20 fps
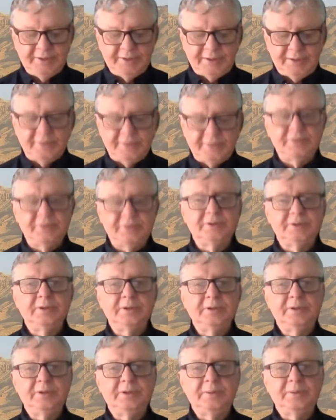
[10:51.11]
sense,
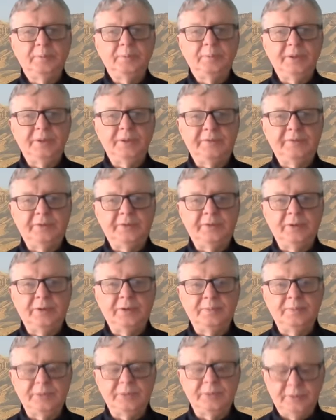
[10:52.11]
be
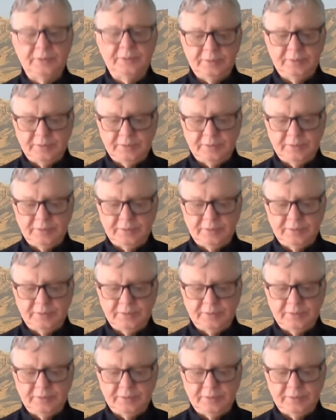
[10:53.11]
affirmed.